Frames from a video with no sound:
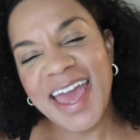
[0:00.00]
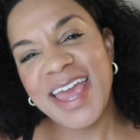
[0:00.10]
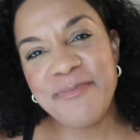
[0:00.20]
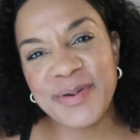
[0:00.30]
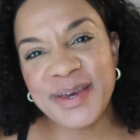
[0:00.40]

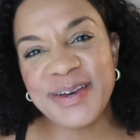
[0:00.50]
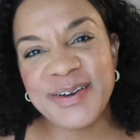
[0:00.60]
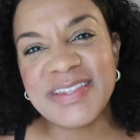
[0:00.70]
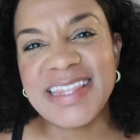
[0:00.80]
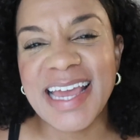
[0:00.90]
Hey
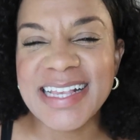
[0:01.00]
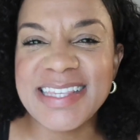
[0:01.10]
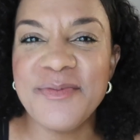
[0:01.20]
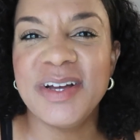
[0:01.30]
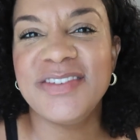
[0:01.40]
boo, thanks
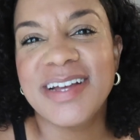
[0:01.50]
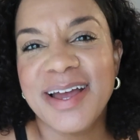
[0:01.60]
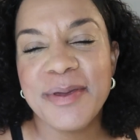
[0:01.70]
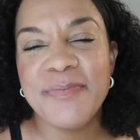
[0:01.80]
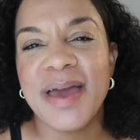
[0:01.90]
so much for
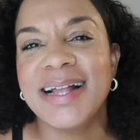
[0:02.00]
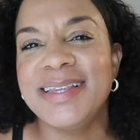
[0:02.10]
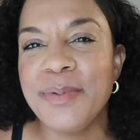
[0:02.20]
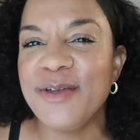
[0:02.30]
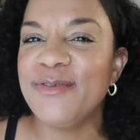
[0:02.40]
coming back
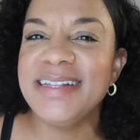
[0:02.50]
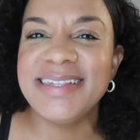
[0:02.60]
to Be Reef